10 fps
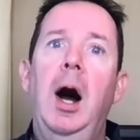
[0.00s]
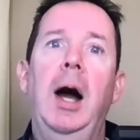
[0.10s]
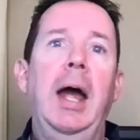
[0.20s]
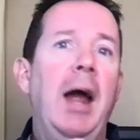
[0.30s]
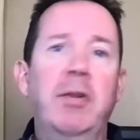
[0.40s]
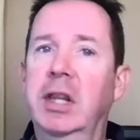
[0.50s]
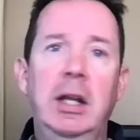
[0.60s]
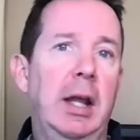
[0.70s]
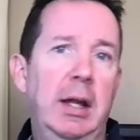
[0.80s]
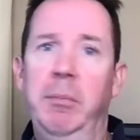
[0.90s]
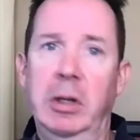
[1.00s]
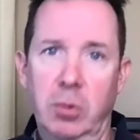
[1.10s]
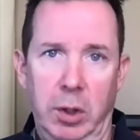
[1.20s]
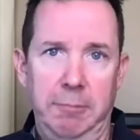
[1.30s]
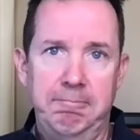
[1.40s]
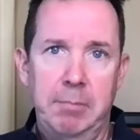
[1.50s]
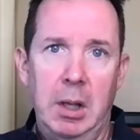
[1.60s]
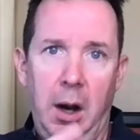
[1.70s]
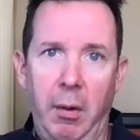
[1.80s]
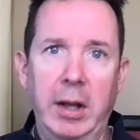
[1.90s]
everything in between.
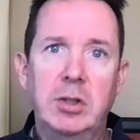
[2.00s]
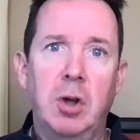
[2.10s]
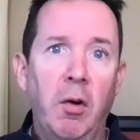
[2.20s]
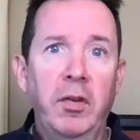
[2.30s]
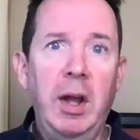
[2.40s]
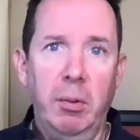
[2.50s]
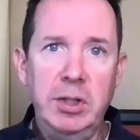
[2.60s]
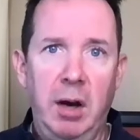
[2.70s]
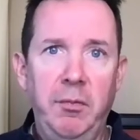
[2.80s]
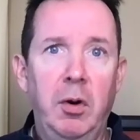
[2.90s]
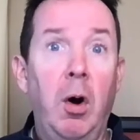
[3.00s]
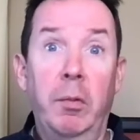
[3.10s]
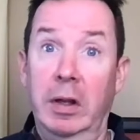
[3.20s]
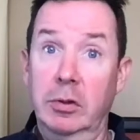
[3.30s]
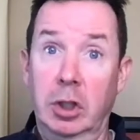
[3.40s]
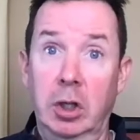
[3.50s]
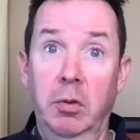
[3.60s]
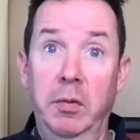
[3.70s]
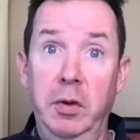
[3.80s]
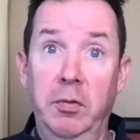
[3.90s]
All right, so hopefully that was helpful. Hopefully that was a good
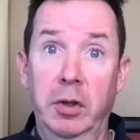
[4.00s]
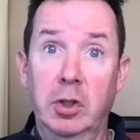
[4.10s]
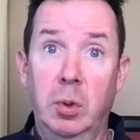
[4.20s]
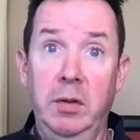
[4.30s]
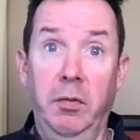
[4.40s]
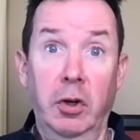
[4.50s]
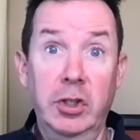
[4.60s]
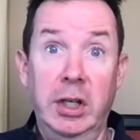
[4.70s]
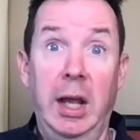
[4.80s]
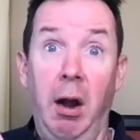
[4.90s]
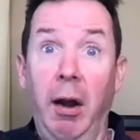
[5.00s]
review for the 21st. And again, our